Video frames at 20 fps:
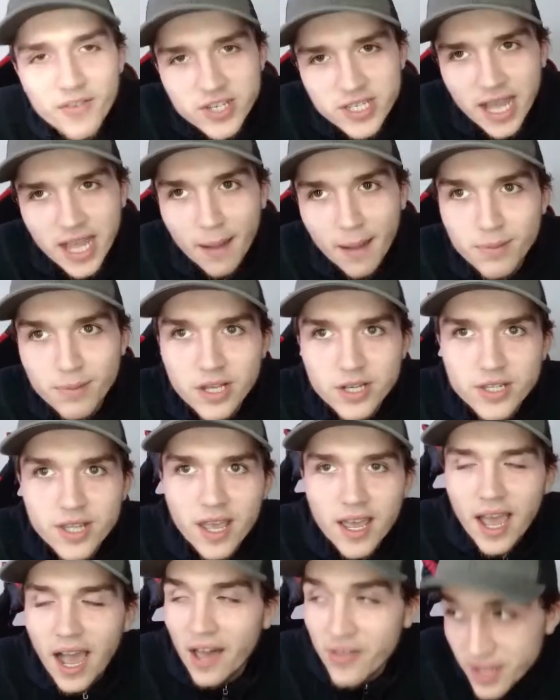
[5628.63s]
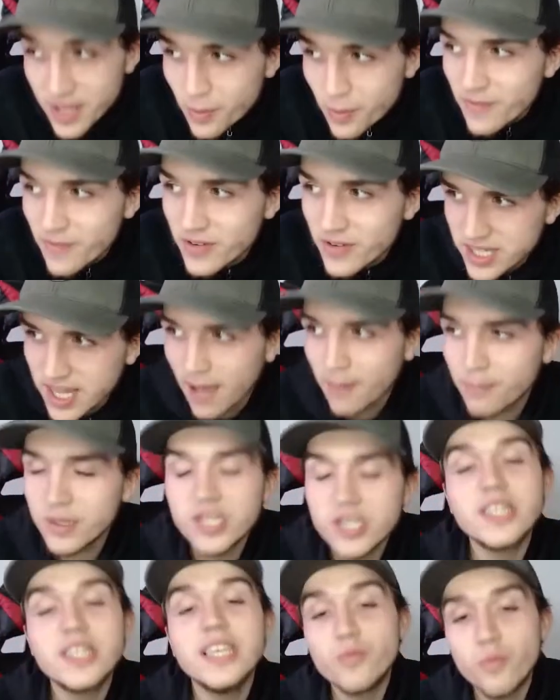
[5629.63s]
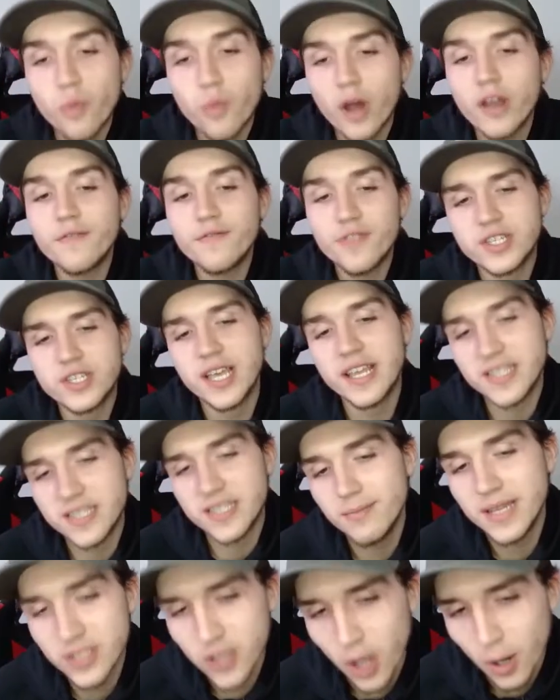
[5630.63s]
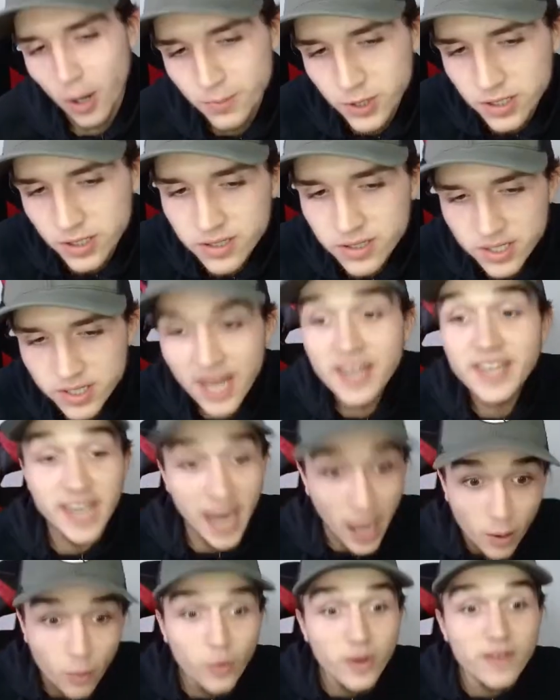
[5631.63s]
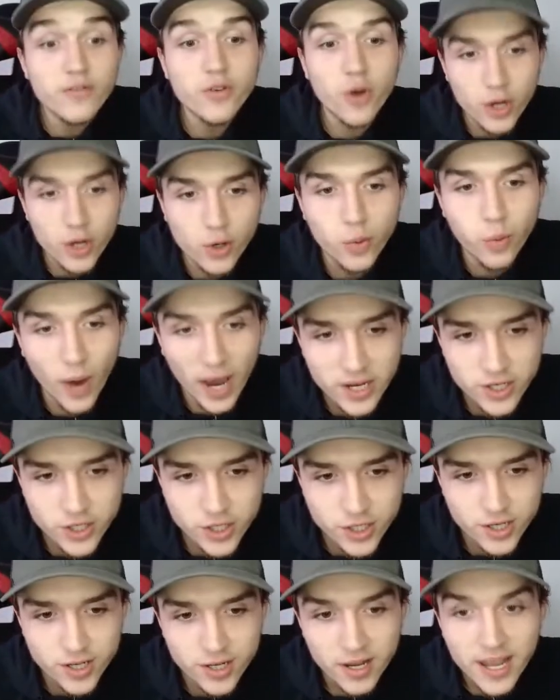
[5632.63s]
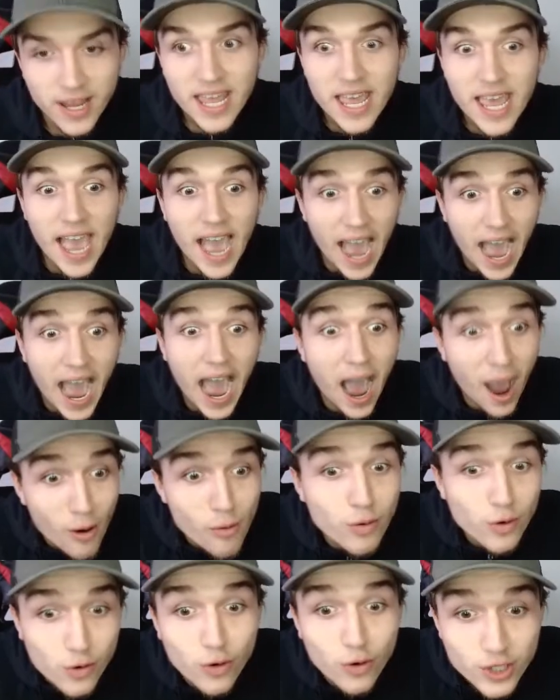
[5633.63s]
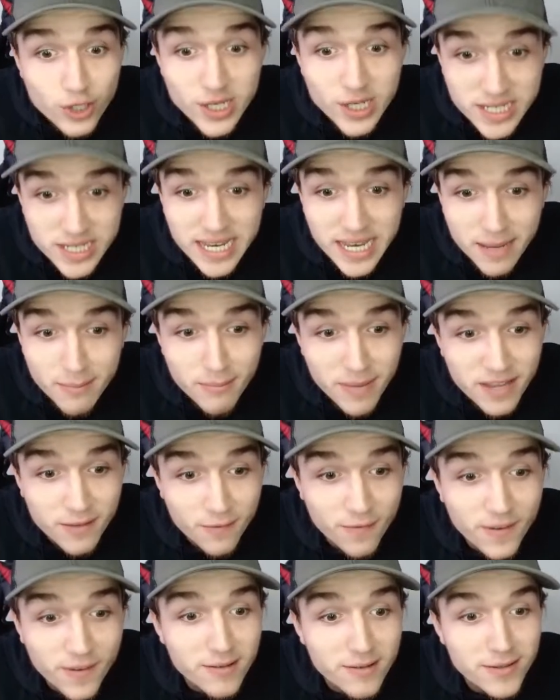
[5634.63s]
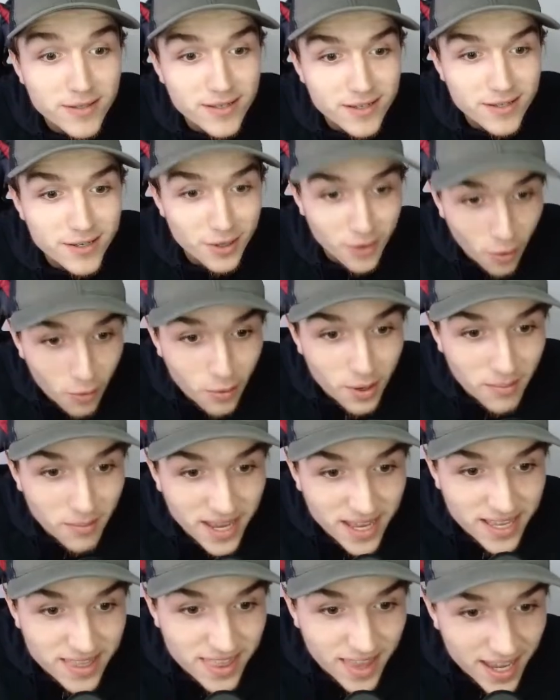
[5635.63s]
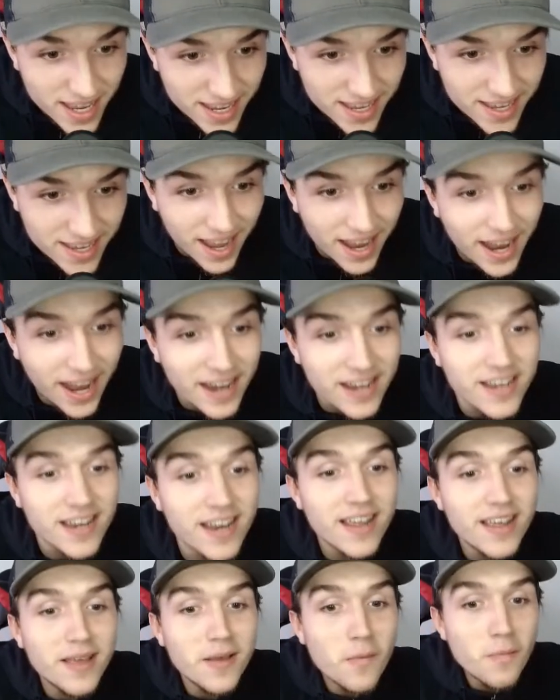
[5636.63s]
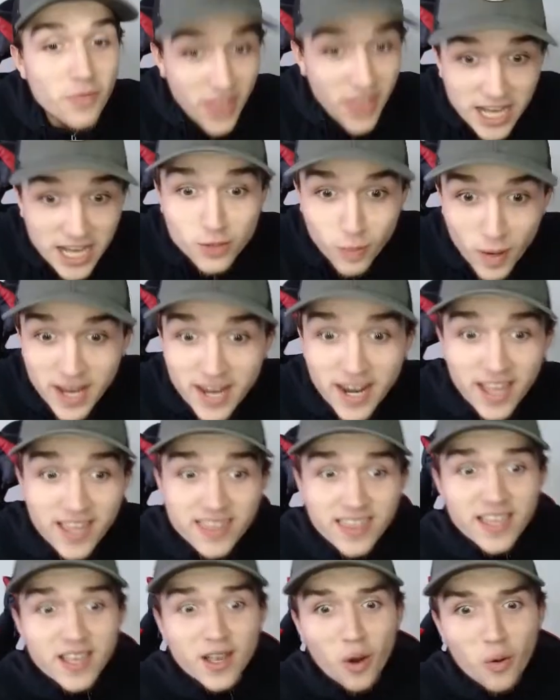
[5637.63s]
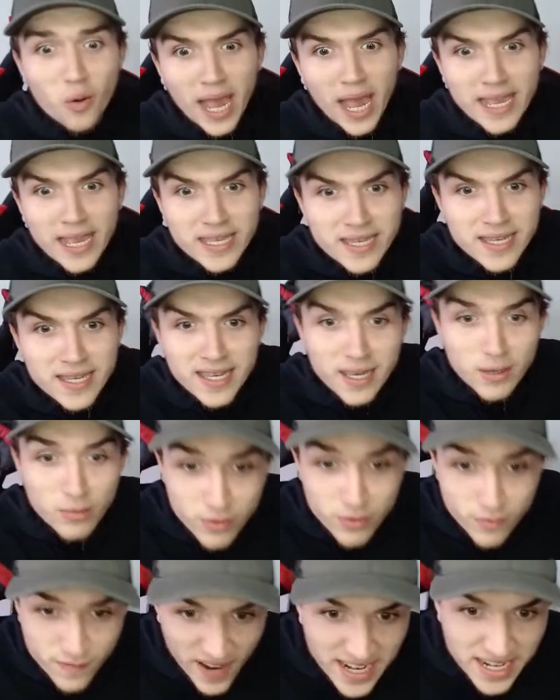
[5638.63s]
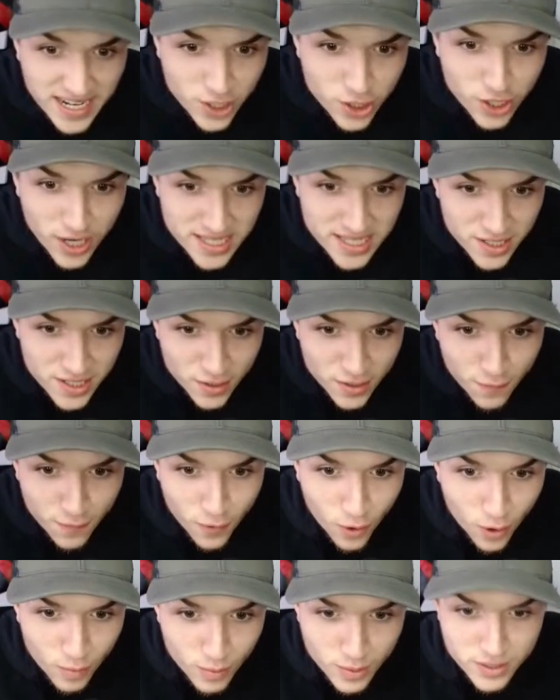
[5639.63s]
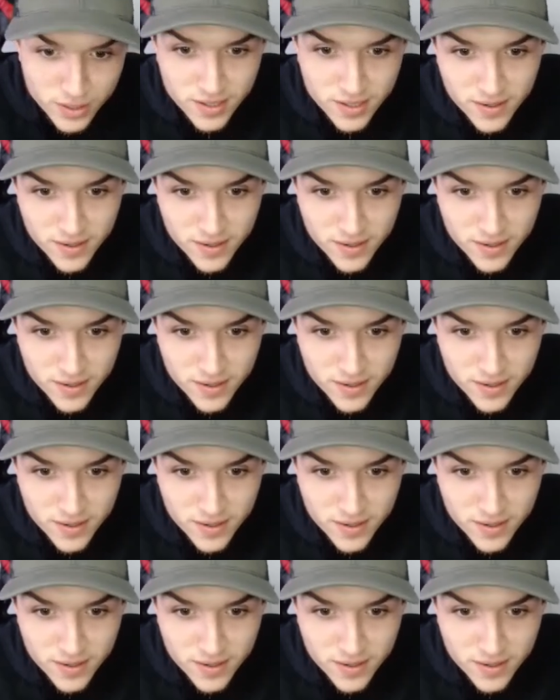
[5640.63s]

I think we've established he's one of the centre mid options. Now we've got a question: how good is he in midfield? You know what I mean? And that's where I think, okay, he was very shit as a forward.